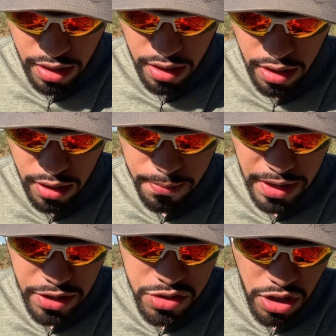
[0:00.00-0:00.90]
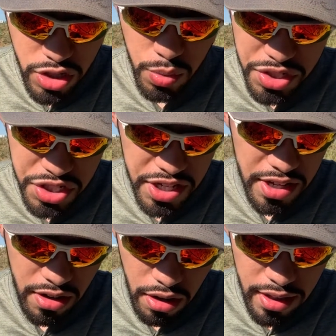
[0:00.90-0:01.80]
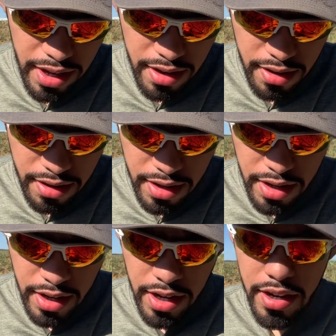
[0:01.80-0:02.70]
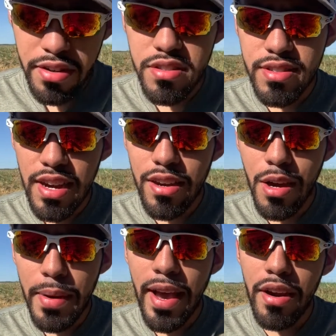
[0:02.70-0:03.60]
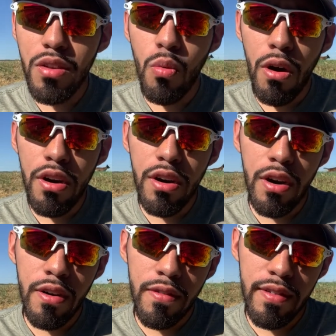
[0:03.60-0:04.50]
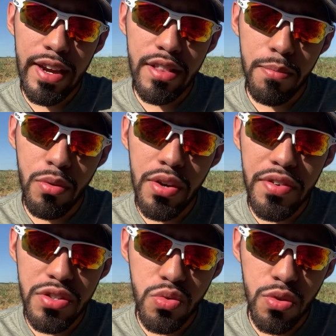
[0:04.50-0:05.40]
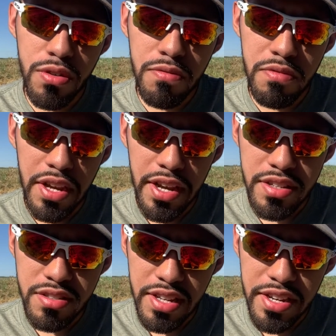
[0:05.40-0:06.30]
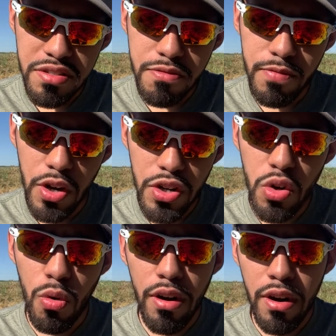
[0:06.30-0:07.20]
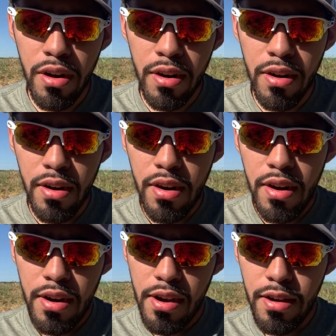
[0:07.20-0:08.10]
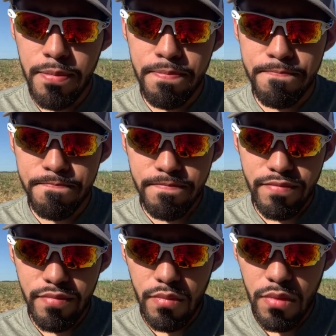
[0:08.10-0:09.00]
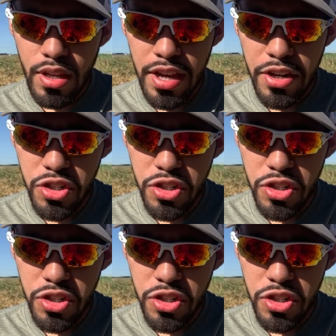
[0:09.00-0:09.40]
and you start twitching it and all that, it does not come out of the water like the previous one. It stays underwater, and you're